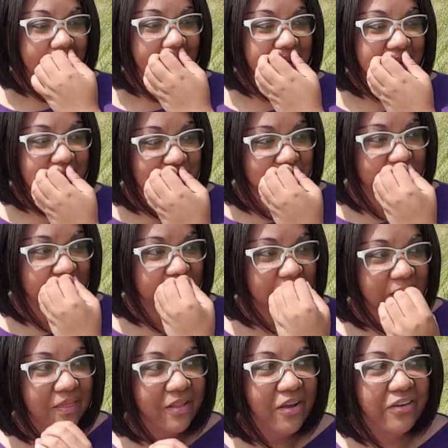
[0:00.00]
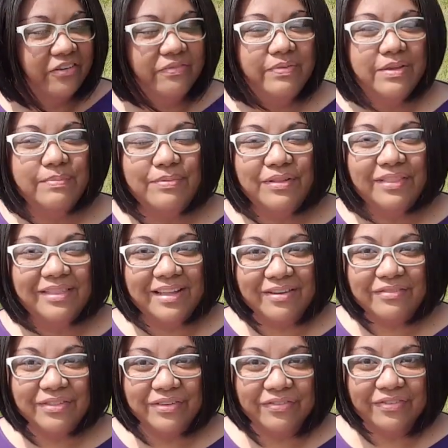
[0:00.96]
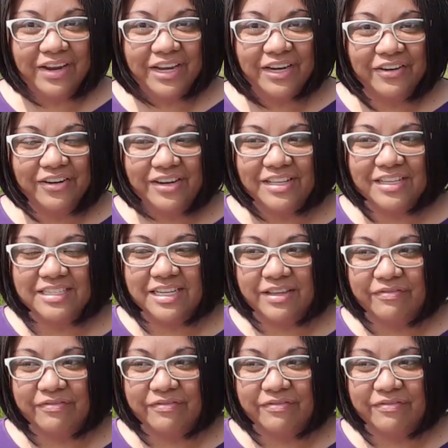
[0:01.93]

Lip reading: I know that a lot of people love the fragrance.